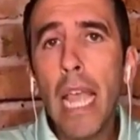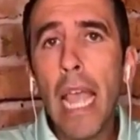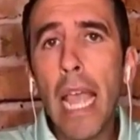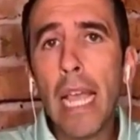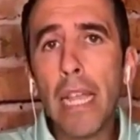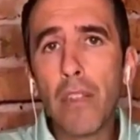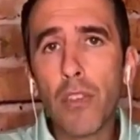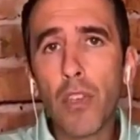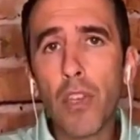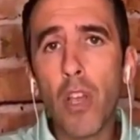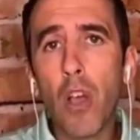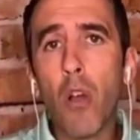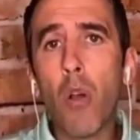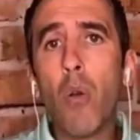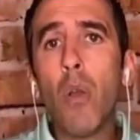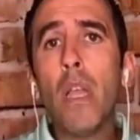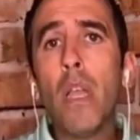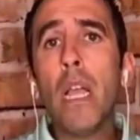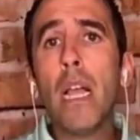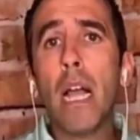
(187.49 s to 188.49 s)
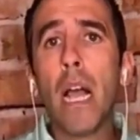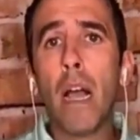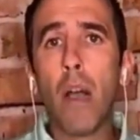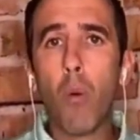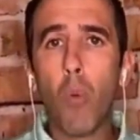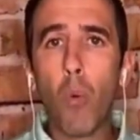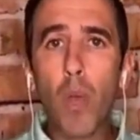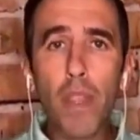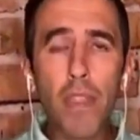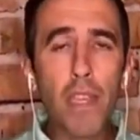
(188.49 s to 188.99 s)
And so
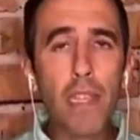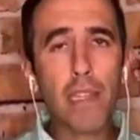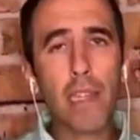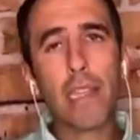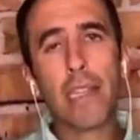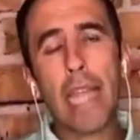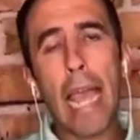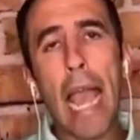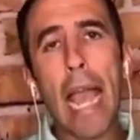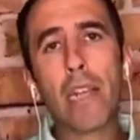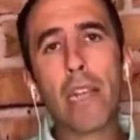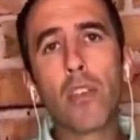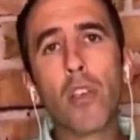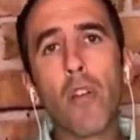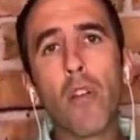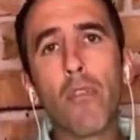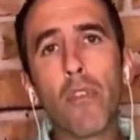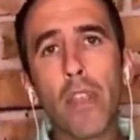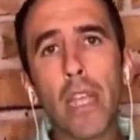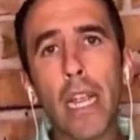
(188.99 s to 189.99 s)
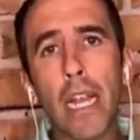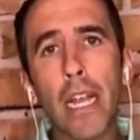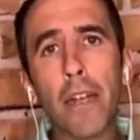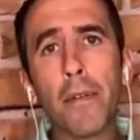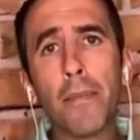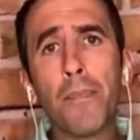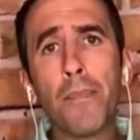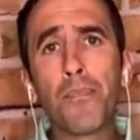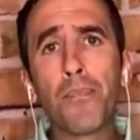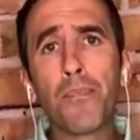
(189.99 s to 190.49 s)
with his attacks over there